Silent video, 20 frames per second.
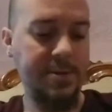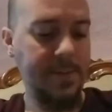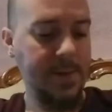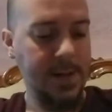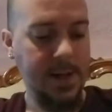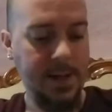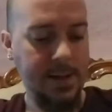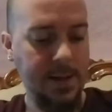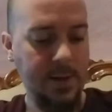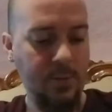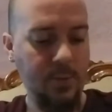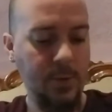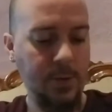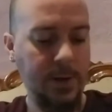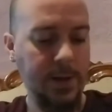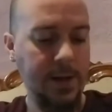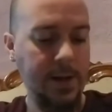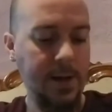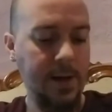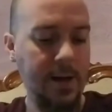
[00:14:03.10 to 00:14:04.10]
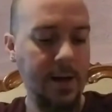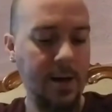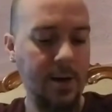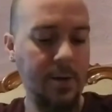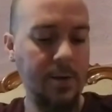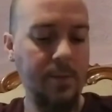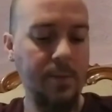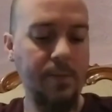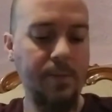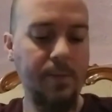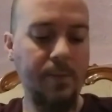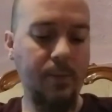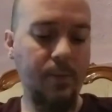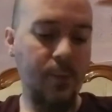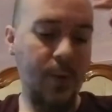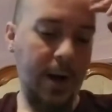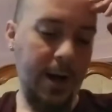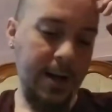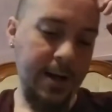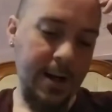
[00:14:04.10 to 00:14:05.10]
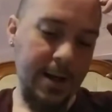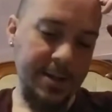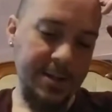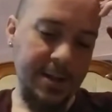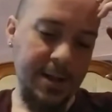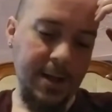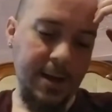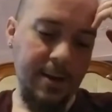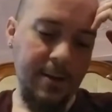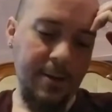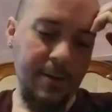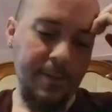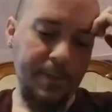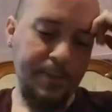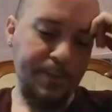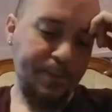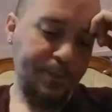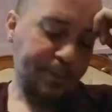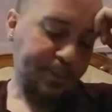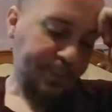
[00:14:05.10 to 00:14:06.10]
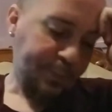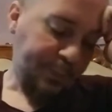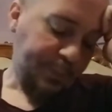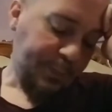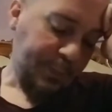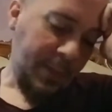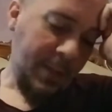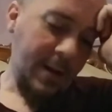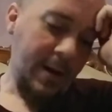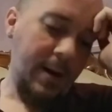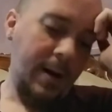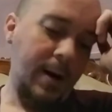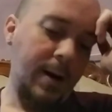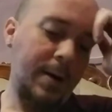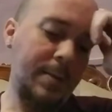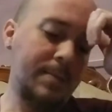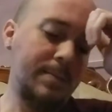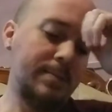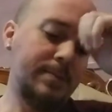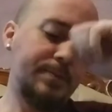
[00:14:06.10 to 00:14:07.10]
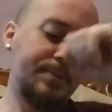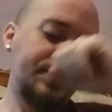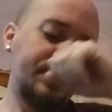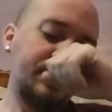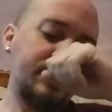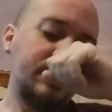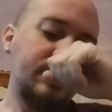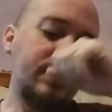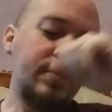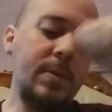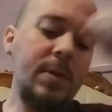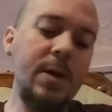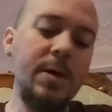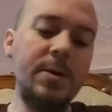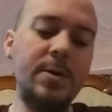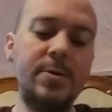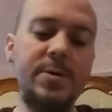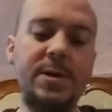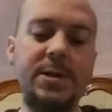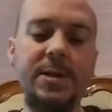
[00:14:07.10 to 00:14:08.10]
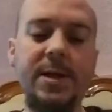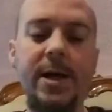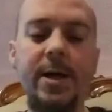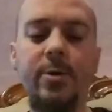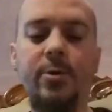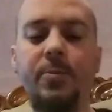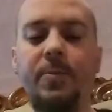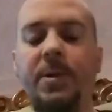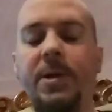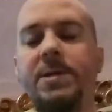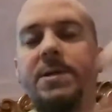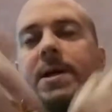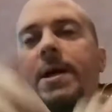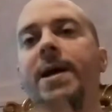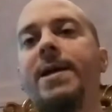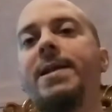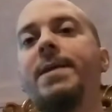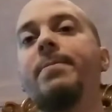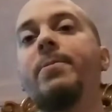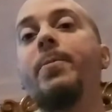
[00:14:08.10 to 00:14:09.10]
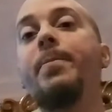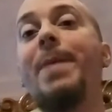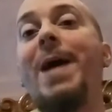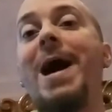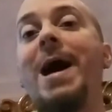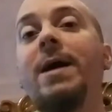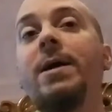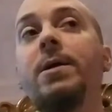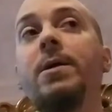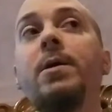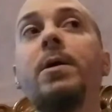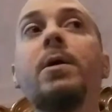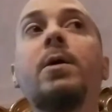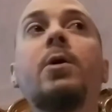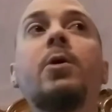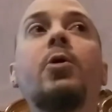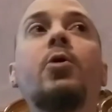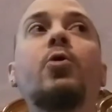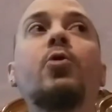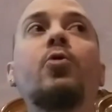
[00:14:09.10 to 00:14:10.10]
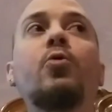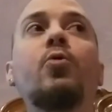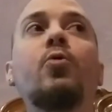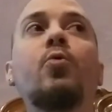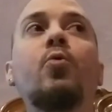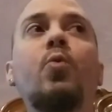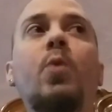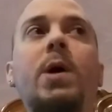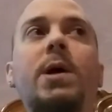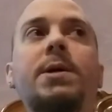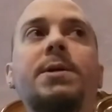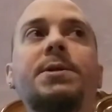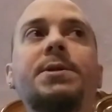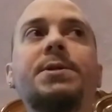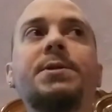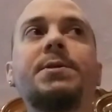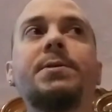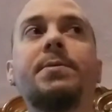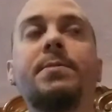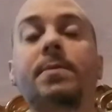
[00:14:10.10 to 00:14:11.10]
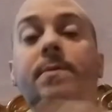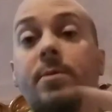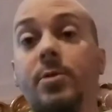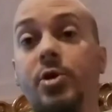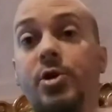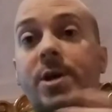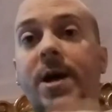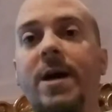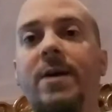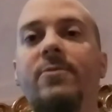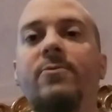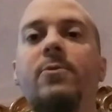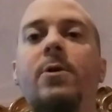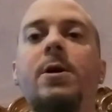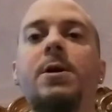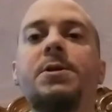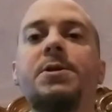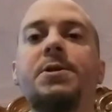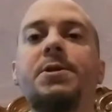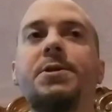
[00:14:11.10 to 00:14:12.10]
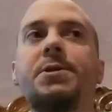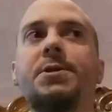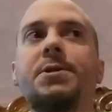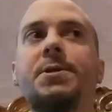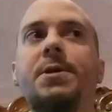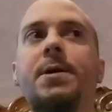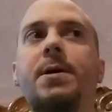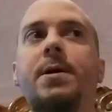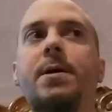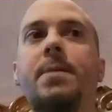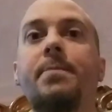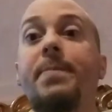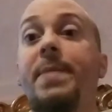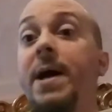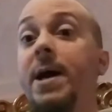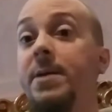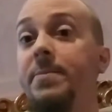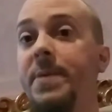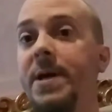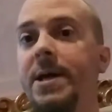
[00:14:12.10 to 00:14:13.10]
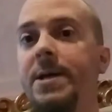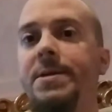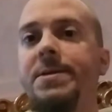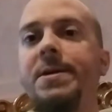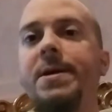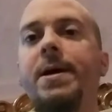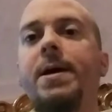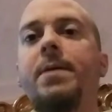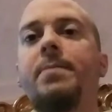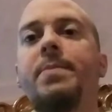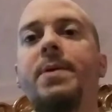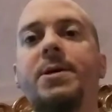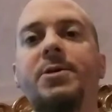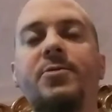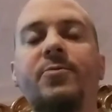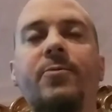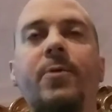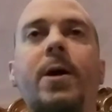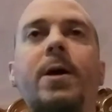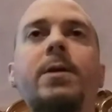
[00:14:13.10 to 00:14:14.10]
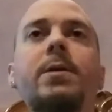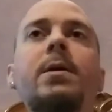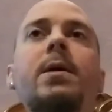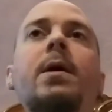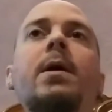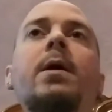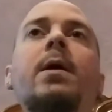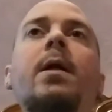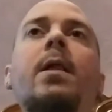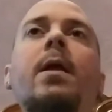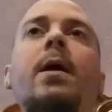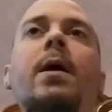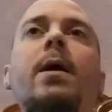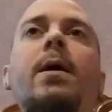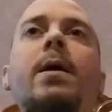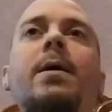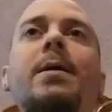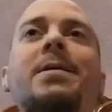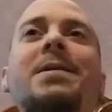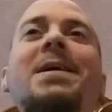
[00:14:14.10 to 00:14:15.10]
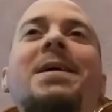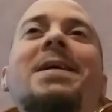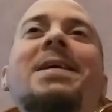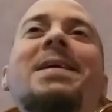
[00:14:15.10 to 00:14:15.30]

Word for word: to me. I didn't really uh, recognize any of them. Um, there's this guy who plays a guy named Mac, who was Jack Frost's uh, bandmate and best friend, and